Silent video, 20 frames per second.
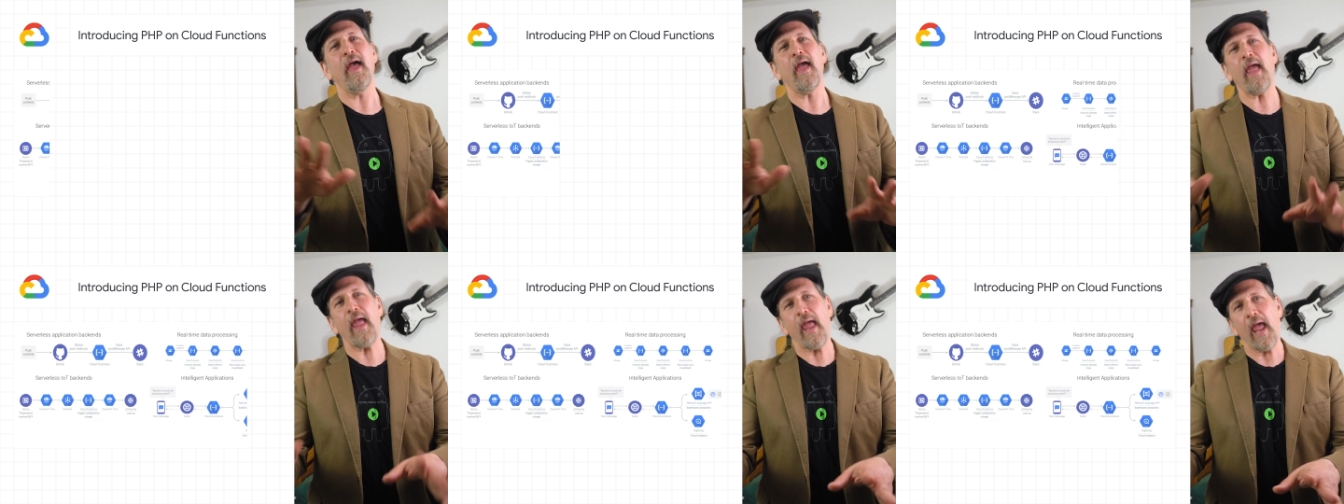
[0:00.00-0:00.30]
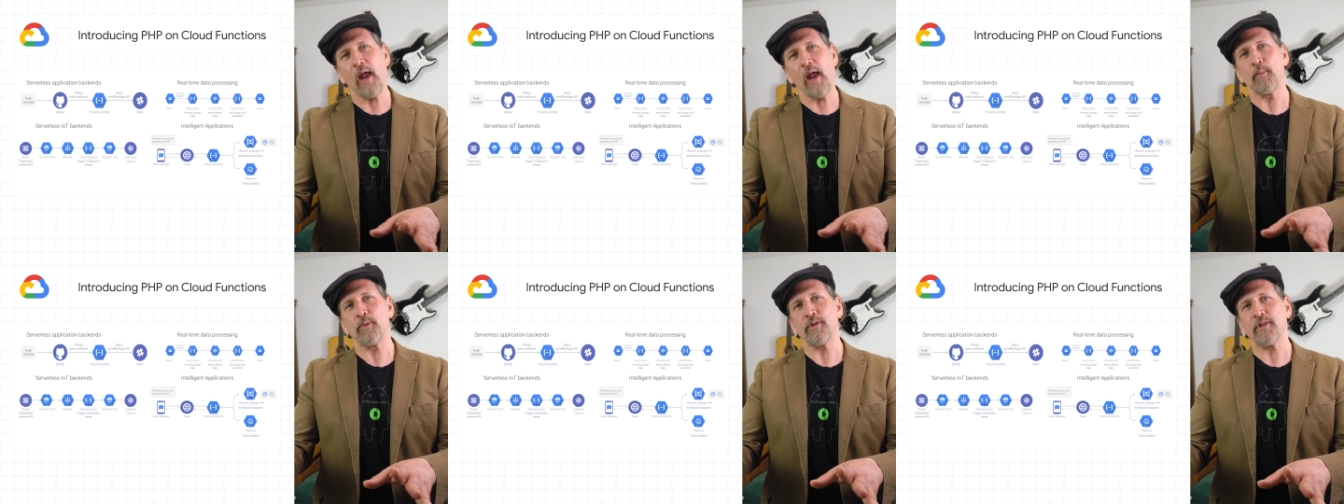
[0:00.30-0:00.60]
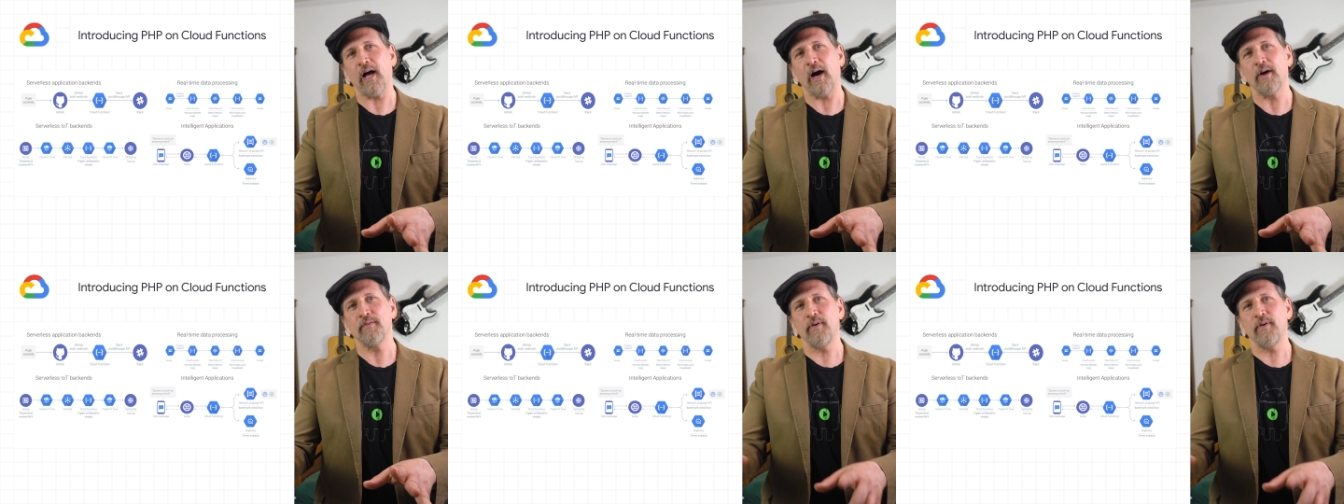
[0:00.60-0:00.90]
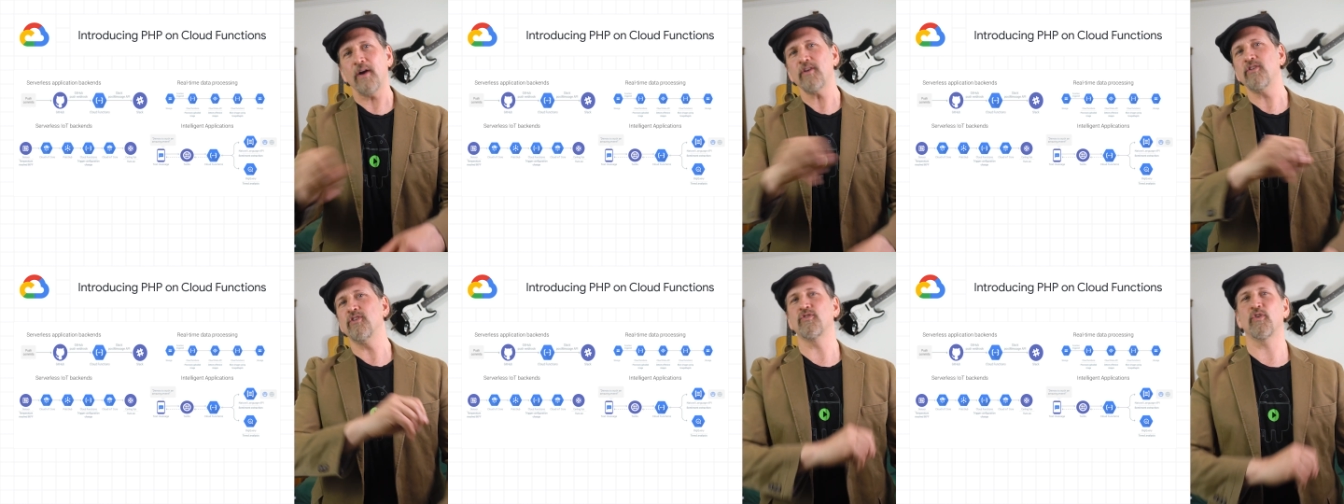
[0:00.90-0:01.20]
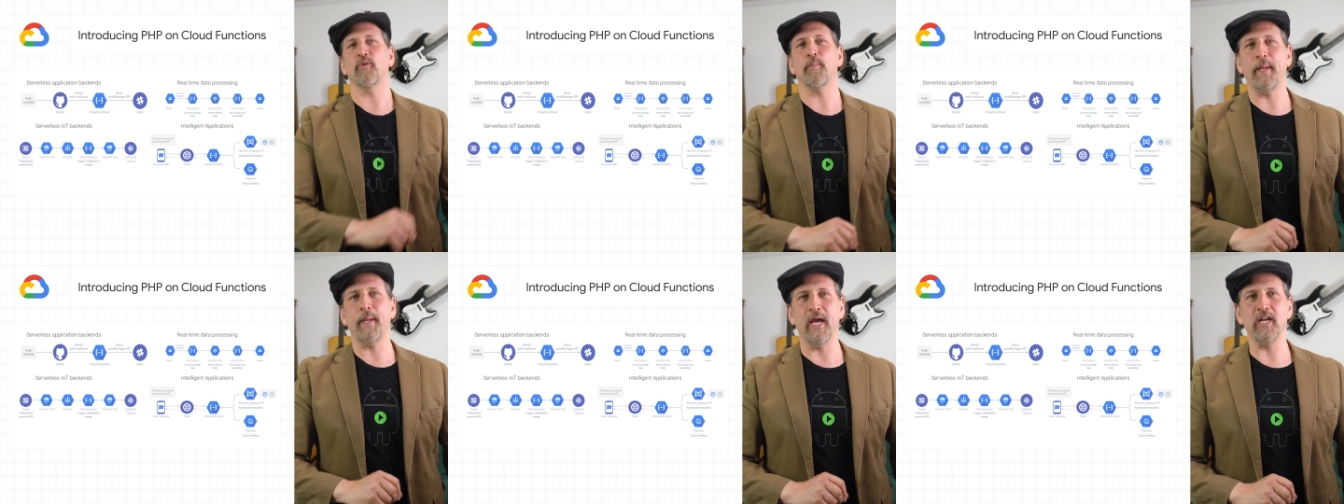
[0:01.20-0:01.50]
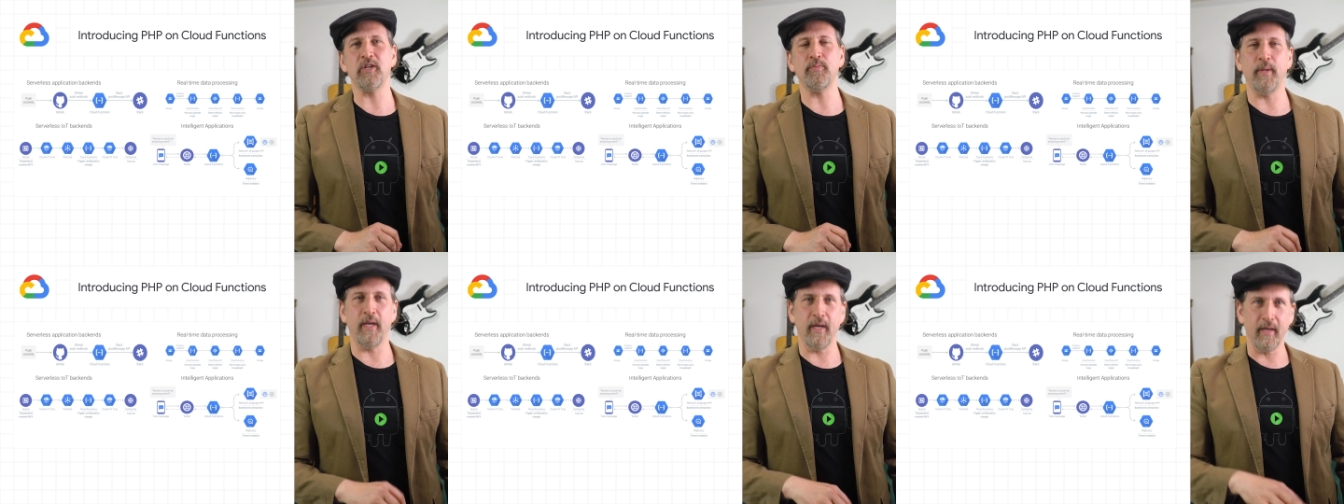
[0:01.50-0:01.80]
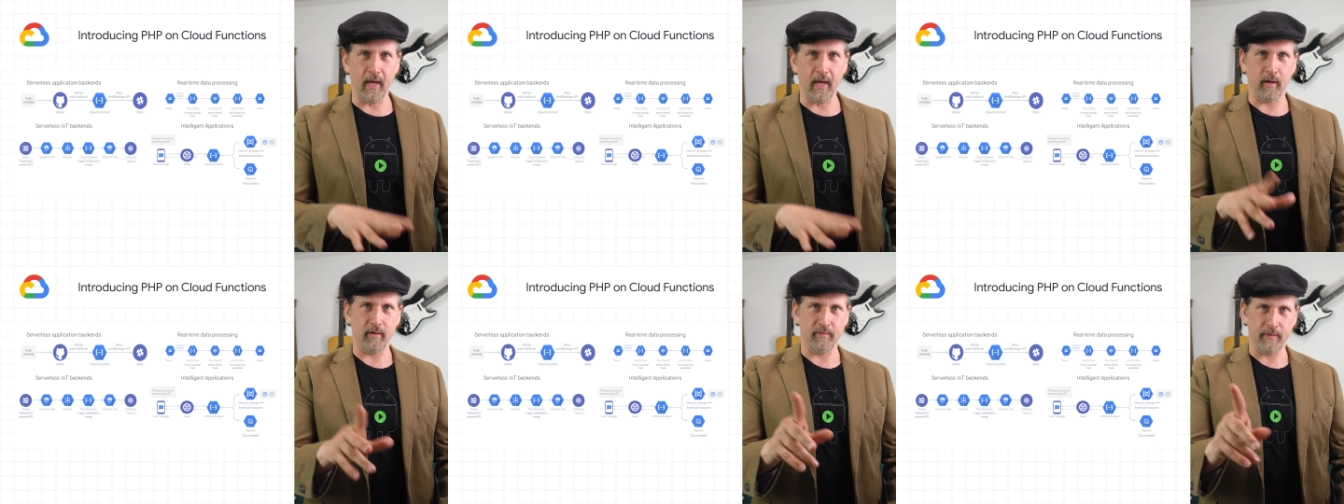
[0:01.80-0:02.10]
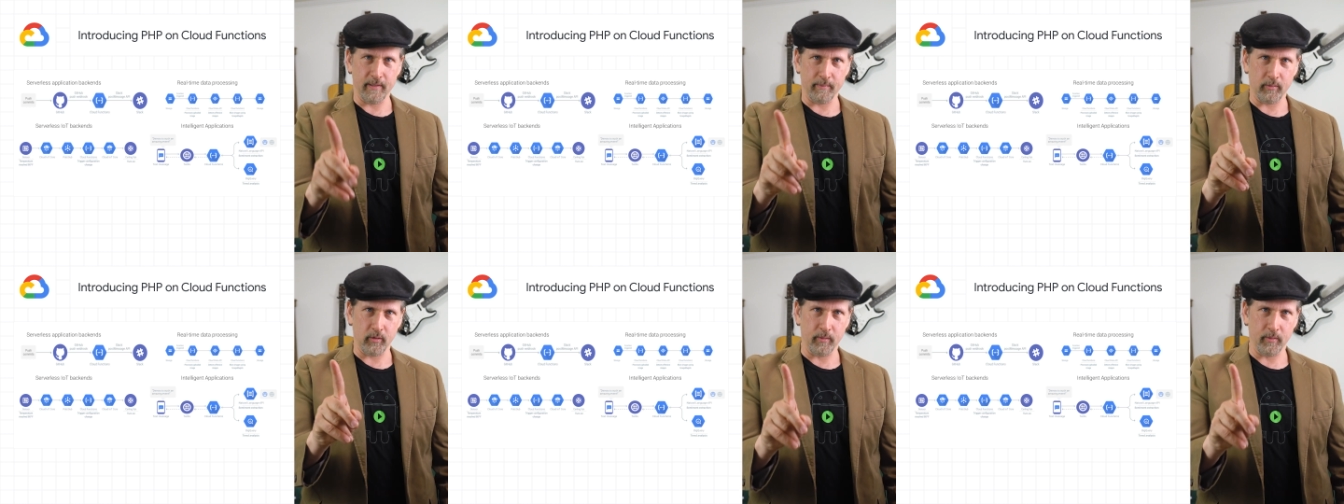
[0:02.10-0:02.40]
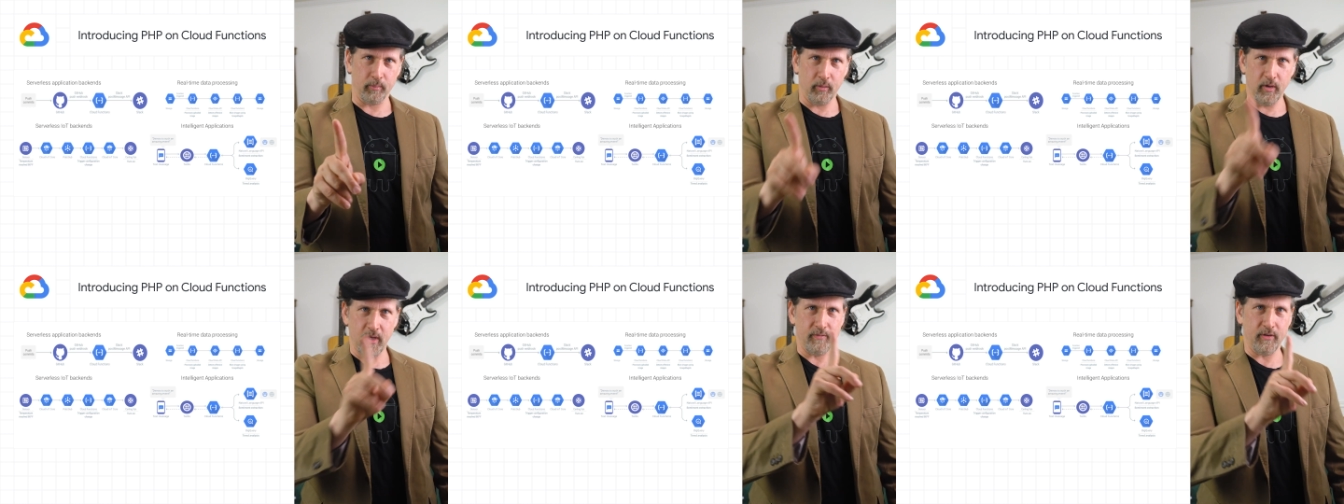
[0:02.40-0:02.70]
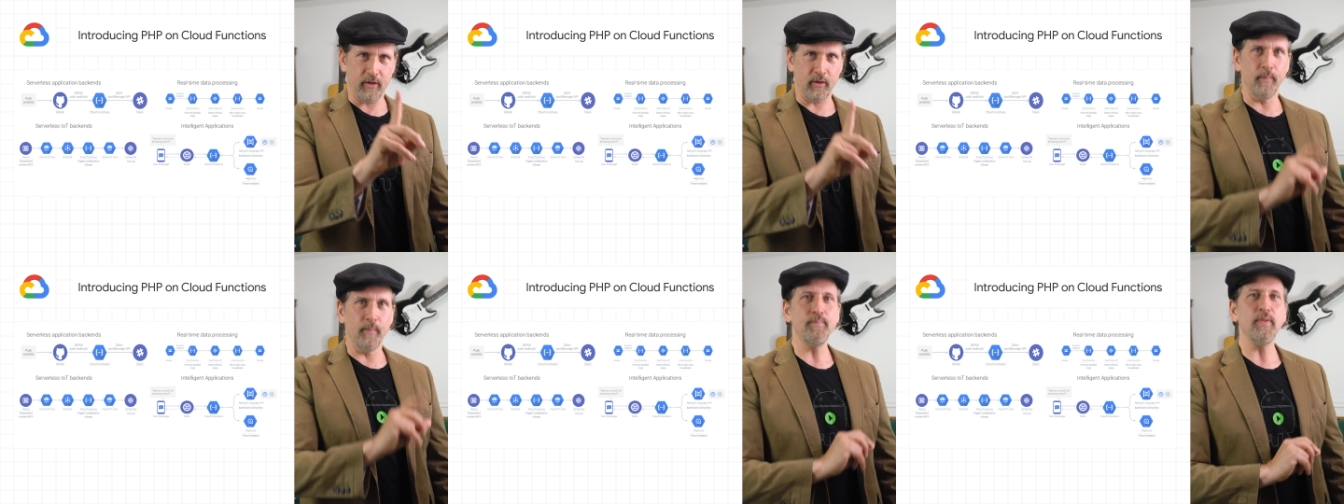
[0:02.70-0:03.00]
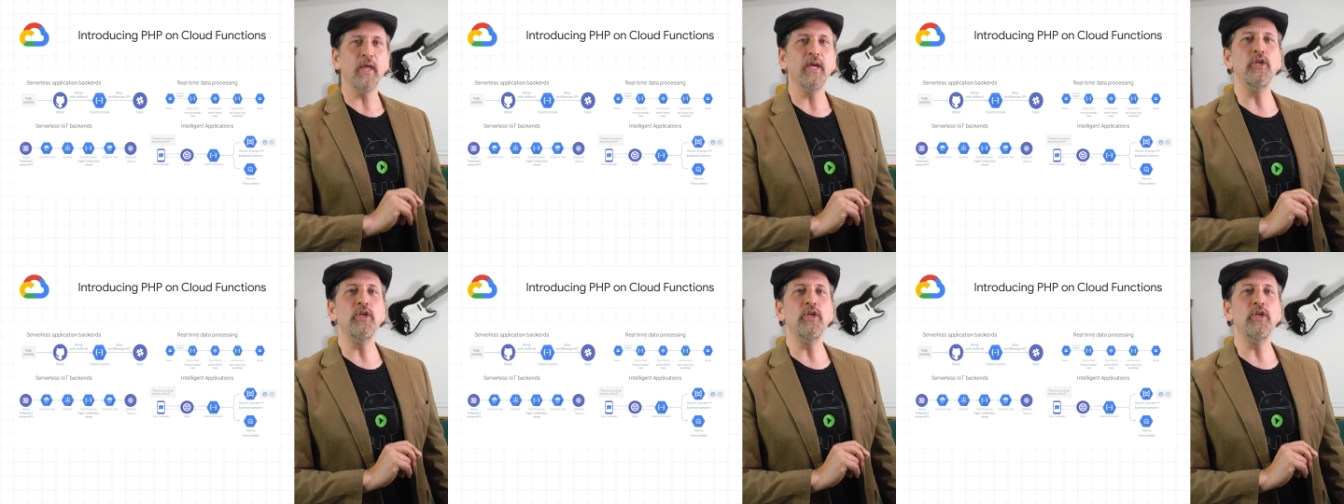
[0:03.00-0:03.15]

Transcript: And with Cloud Functions for P H P, now available in preview,